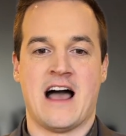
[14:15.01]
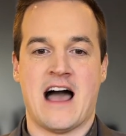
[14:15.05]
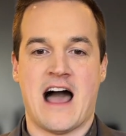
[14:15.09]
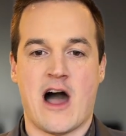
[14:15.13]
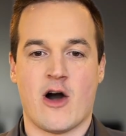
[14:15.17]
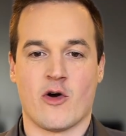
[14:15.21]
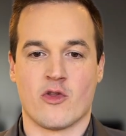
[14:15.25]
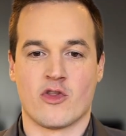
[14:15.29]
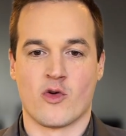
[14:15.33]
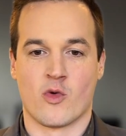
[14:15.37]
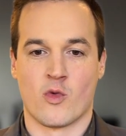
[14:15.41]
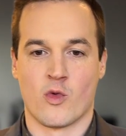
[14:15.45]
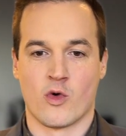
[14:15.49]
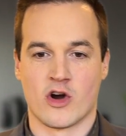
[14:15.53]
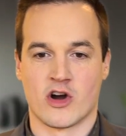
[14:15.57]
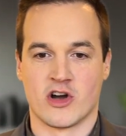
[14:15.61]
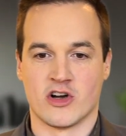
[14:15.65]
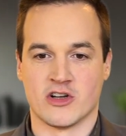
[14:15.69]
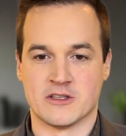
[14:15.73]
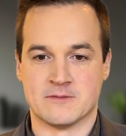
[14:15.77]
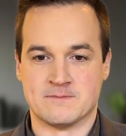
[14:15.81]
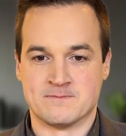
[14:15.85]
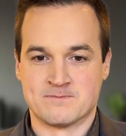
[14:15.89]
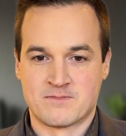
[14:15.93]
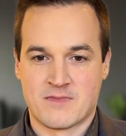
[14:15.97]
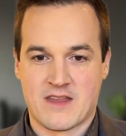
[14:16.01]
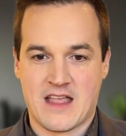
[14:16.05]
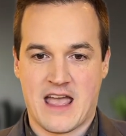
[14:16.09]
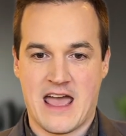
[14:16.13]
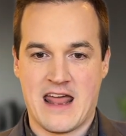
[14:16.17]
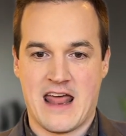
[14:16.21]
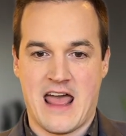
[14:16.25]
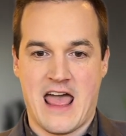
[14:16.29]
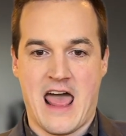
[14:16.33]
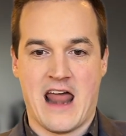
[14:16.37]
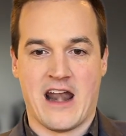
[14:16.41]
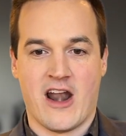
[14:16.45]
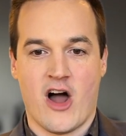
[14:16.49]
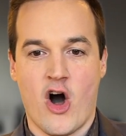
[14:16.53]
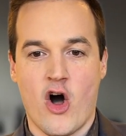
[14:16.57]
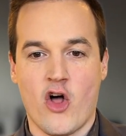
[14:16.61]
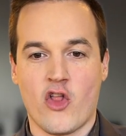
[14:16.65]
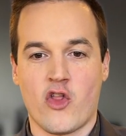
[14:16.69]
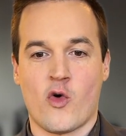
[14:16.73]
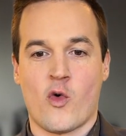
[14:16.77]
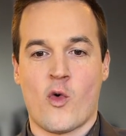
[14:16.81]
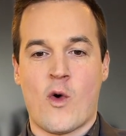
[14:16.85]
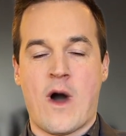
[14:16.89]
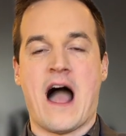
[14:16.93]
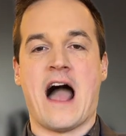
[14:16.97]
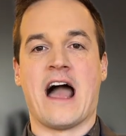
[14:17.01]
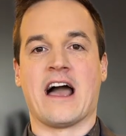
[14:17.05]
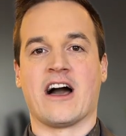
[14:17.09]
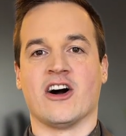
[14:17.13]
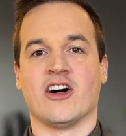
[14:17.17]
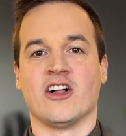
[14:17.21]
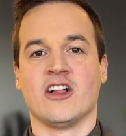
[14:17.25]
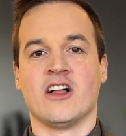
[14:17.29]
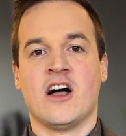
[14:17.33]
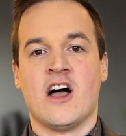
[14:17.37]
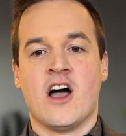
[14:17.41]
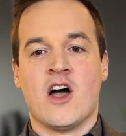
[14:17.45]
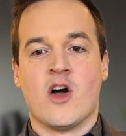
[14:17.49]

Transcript: out in the world. And, and all the while,